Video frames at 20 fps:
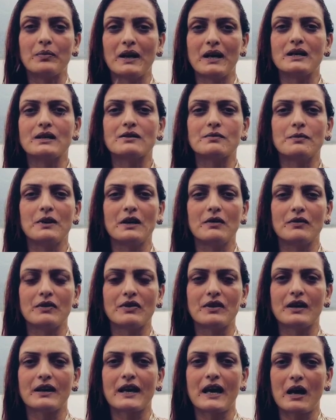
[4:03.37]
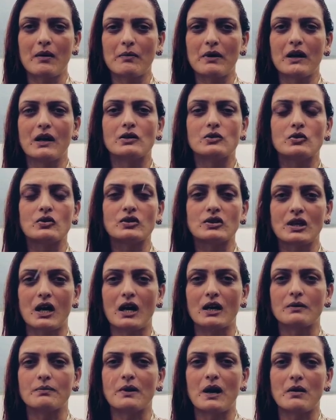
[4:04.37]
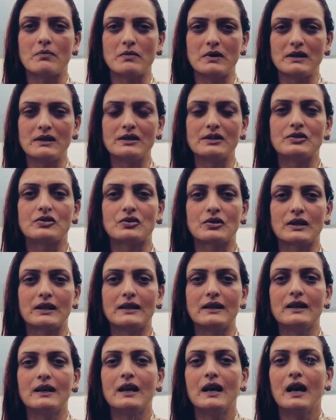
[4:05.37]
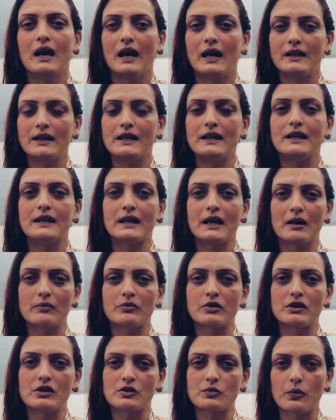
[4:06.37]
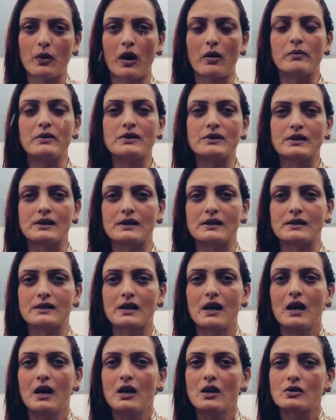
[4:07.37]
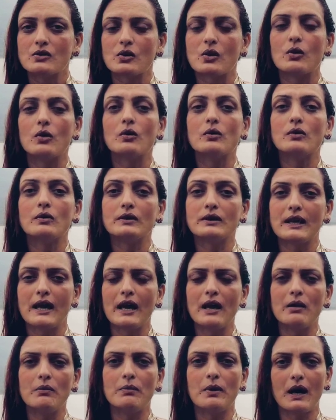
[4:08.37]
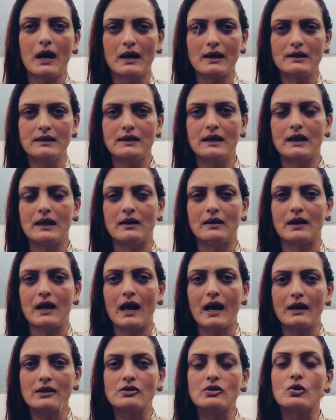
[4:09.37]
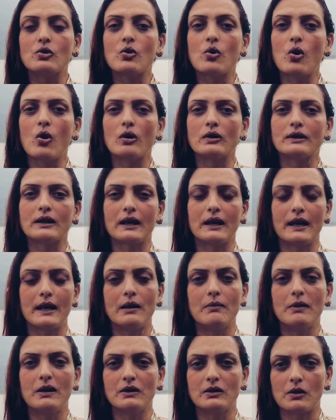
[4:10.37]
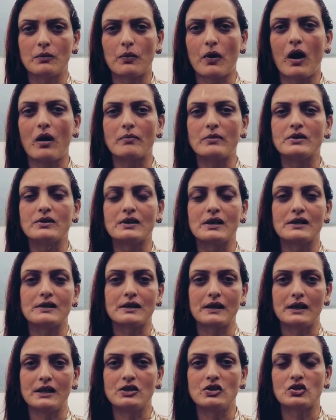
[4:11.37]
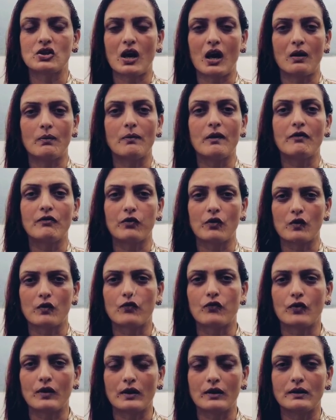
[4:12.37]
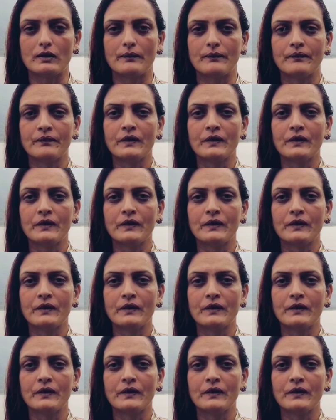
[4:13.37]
blessed me with the camera to start my ministry, and He kept His promises. So, day by day, as you go on claiming the promises, it shall be fulfilled